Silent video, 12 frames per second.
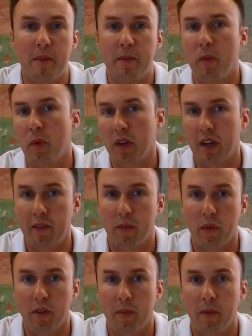You've been working
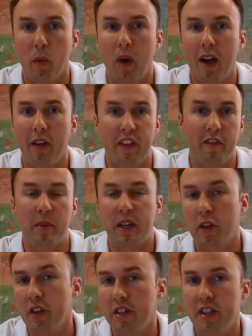for them a while. They've been
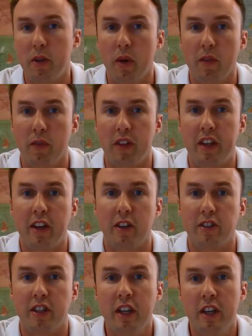good to you over the
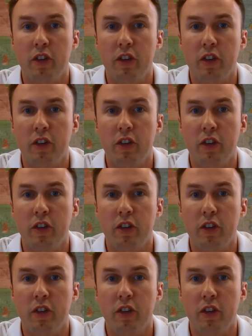years.